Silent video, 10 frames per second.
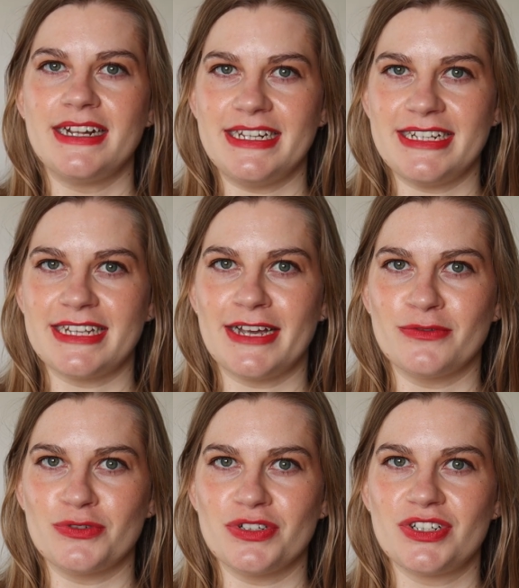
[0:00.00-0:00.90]
Lisa
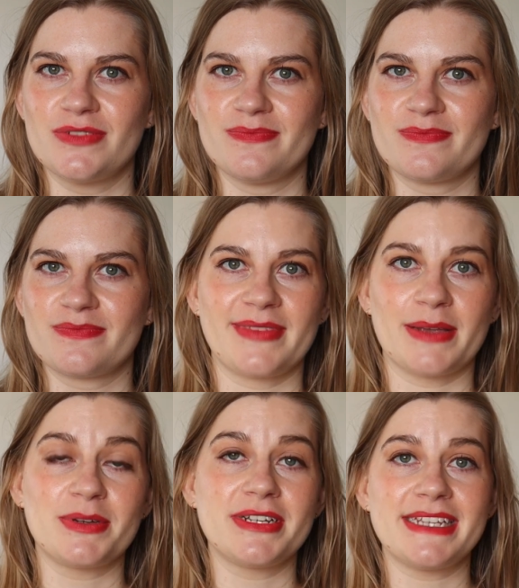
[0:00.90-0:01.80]
Eldridge.
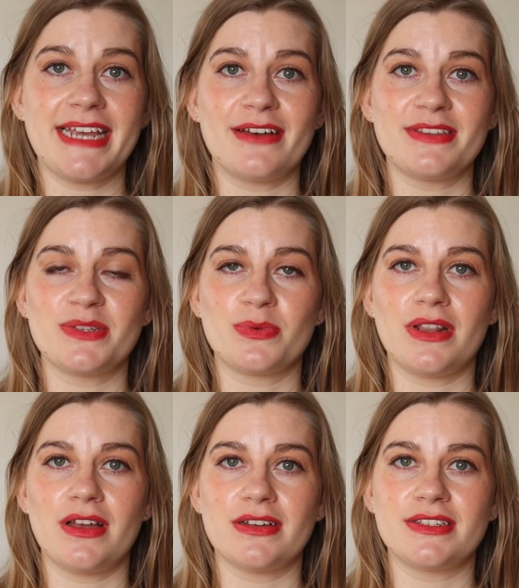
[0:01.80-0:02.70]
I'm going to see how this
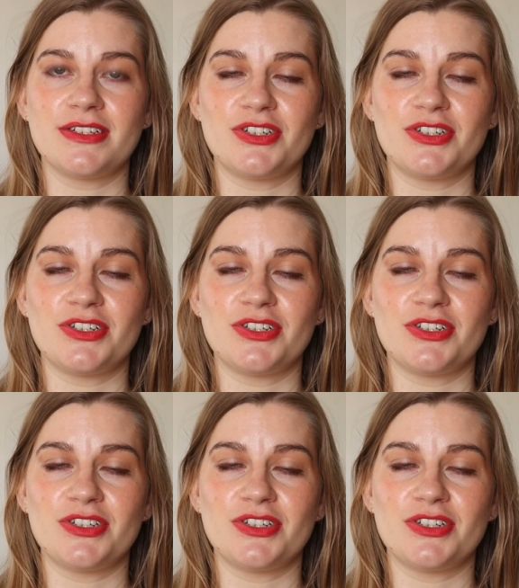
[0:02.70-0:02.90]
one lasts